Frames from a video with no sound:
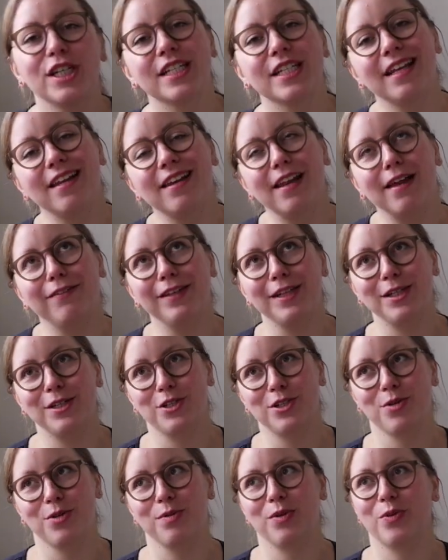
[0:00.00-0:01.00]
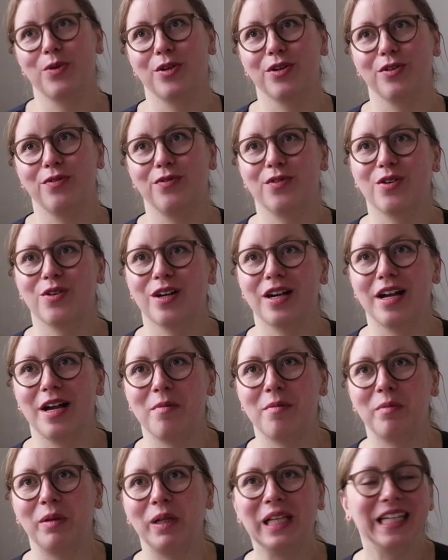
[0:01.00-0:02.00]
a lovely German word for a
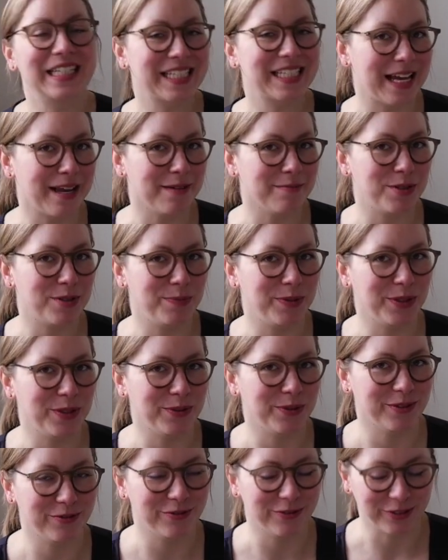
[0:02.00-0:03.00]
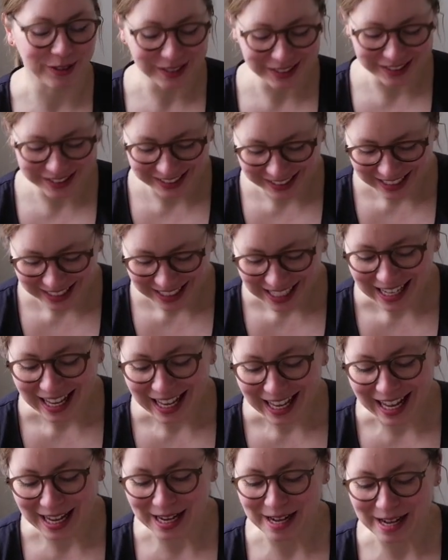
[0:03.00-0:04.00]
million times beautiful.
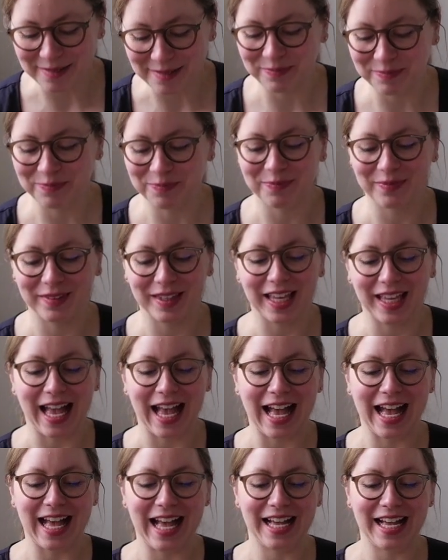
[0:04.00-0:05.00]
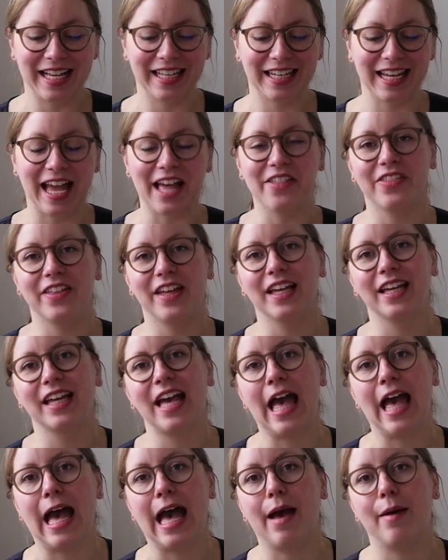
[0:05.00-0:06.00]
And I think a
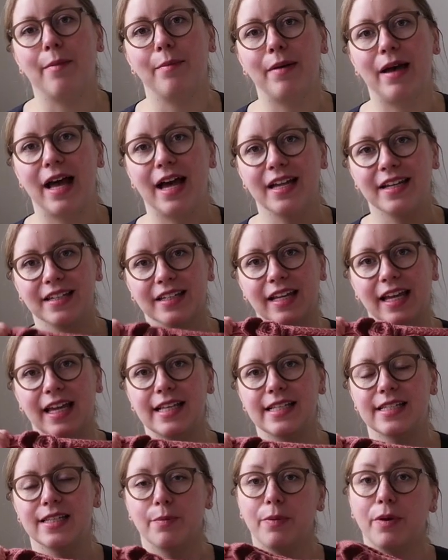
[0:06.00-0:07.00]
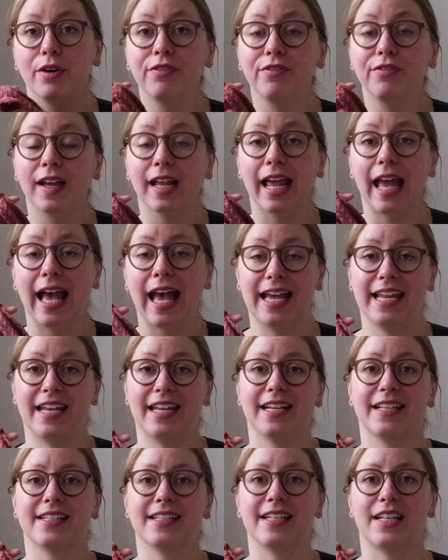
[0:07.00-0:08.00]
headband is the perfect head
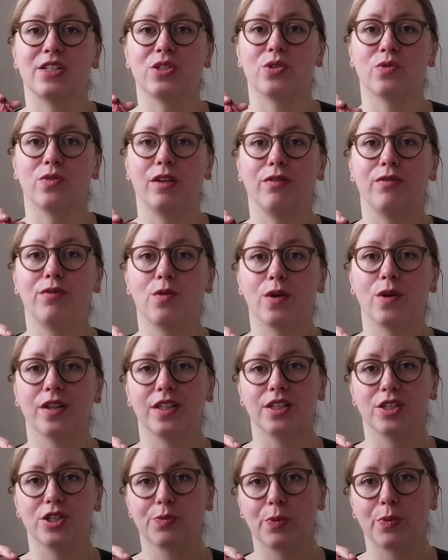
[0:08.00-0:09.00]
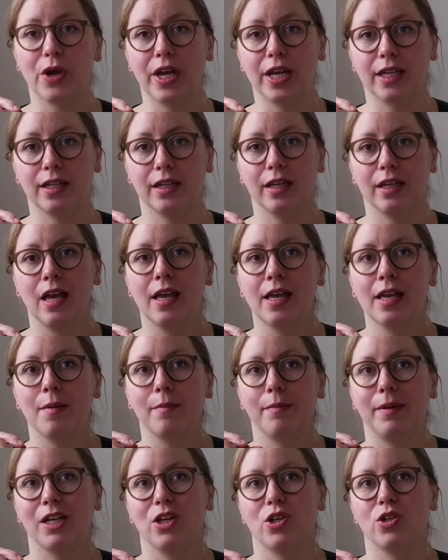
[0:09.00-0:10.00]
accessory for the spring,
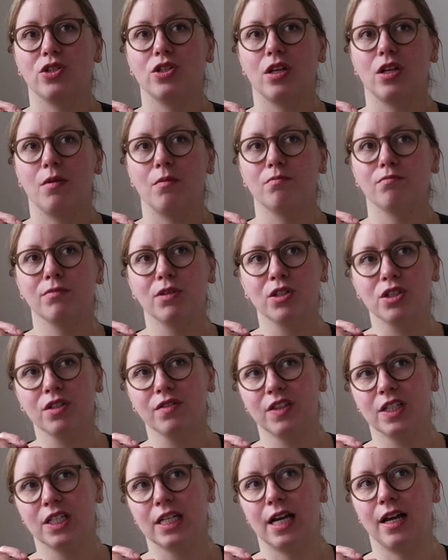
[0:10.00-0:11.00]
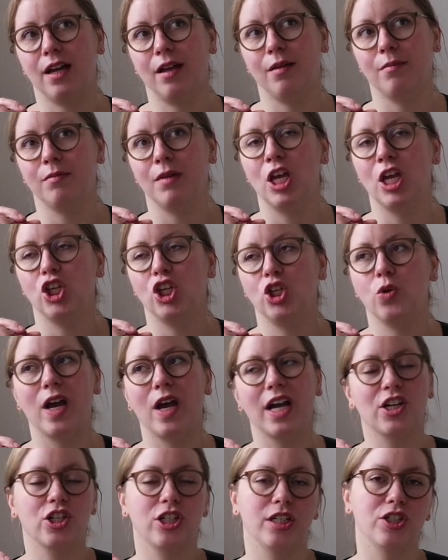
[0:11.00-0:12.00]
because most of the time you
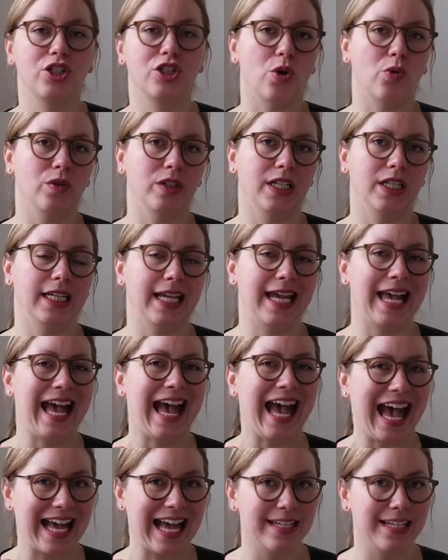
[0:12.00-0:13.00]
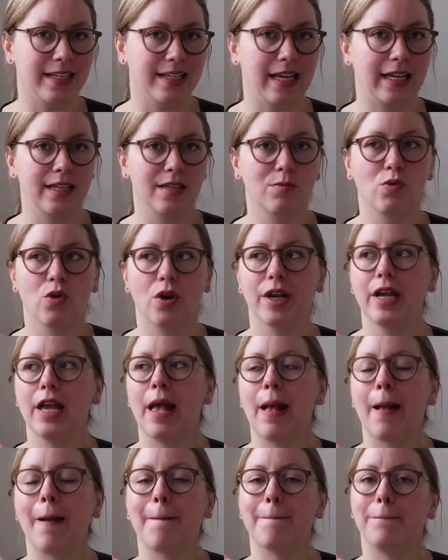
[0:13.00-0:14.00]
actually don't need a hat anymore,
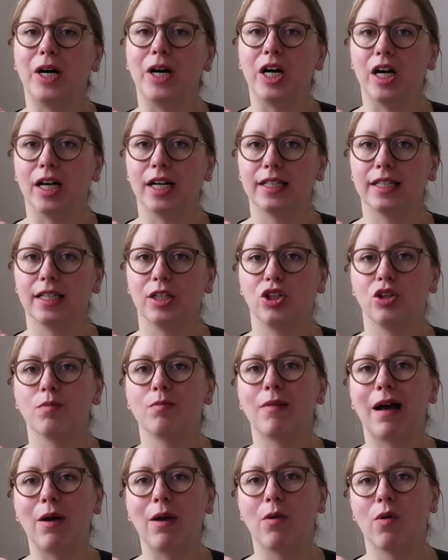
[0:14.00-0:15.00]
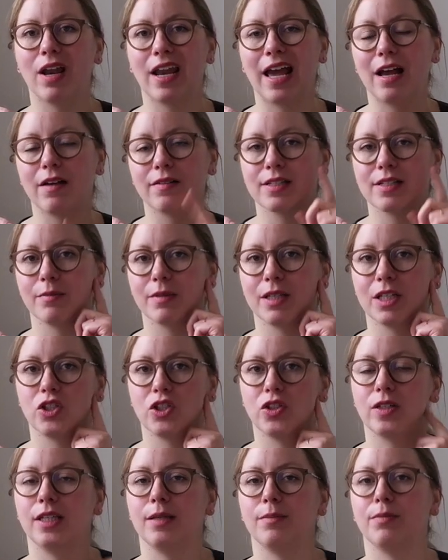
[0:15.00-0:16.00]
but you might want to have something
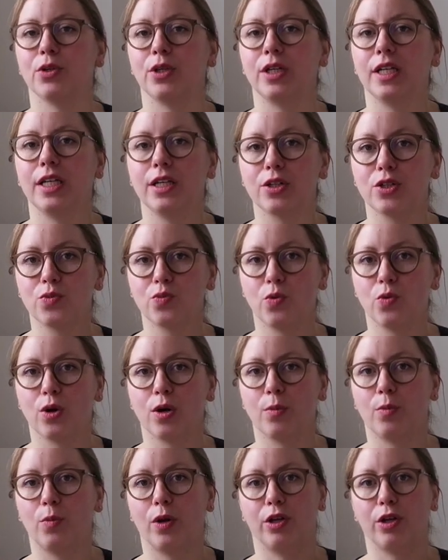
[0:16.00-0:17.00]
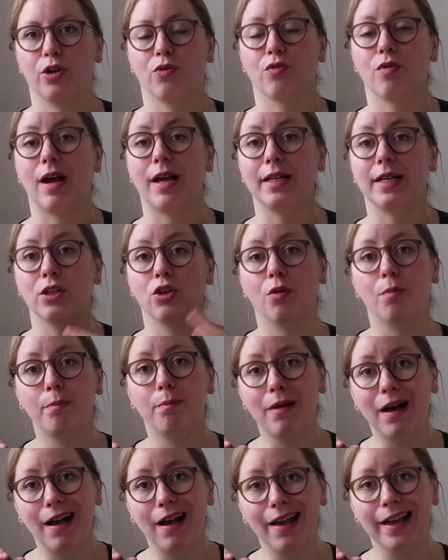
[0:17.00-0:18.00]
to keep your ears warm when you're riding your
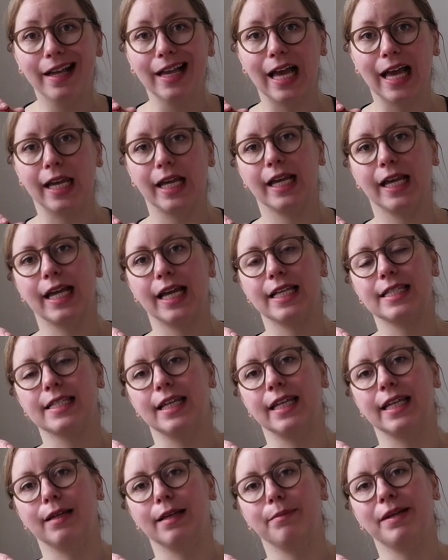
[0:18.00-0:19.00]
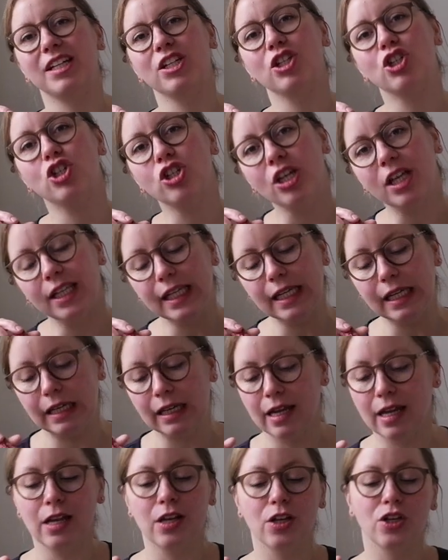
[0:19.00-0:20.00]
bike and it gets a little bit
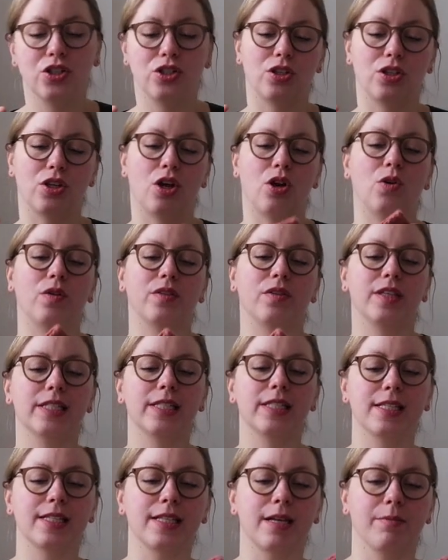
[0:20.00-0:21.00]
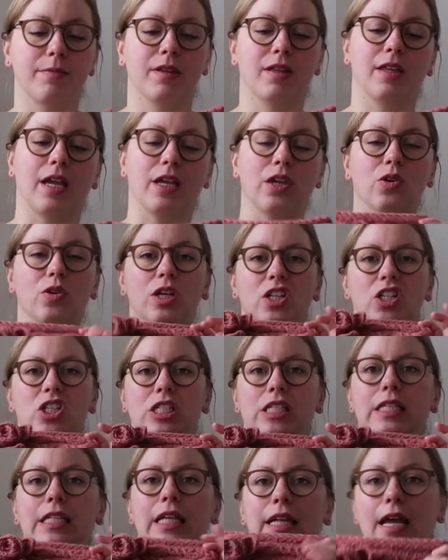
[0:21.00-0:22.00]
chilly. So this is something that you can
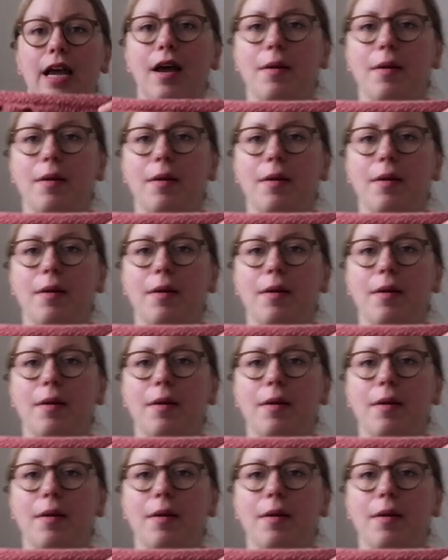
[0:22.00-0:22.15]
just knit up